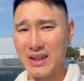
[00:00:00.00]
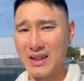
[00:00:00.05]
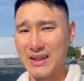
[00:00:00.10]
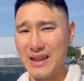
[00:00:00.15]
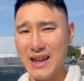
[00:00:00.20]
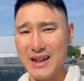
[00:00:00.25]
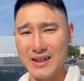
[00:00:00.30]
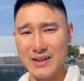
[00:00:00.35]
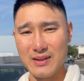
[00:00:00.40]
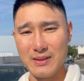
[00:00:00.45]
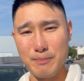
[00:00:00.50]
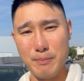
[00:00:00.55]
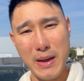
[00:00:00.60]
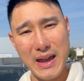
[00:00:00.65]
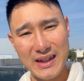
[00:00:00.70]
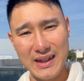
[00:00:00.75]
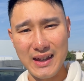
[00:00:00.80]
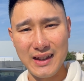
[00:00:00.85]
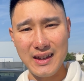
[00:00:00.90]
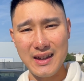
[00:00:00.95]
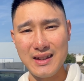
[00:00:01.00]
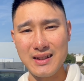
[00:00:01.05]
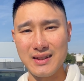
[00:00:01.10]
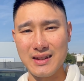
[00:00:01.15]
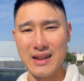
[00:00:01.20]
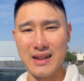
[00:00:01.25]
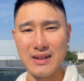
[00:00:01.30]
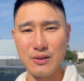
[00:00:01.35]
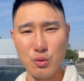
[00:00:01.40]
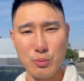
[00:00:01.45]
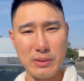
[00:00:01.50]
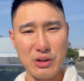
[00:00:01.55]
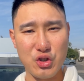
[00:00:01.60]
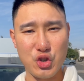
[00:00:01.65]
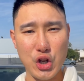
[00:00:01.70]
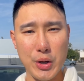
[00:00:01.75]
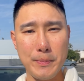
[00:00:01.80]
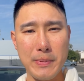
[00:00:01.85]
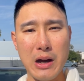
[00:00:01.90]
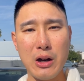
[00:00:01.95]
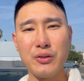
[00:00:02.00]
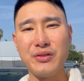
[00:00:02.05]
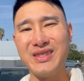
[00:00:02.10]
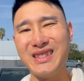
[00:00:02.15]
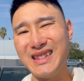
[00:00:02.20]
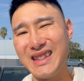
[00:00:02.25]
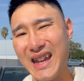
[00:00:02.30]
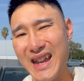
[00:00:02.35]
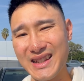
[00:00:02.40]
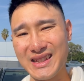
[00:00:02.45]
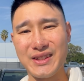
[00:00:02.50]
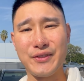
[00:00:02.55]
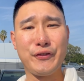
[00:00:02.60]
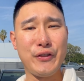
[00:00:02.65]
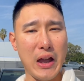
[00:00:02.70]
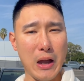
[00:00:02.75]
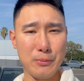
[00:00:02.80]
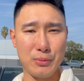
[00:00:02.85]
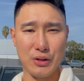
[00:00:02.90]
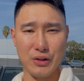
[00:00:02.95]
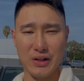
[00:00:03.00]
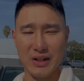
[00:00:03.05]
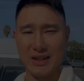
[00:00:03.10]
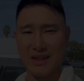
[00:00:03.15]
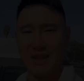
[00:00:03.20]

They're making it and it will be shipped out next February.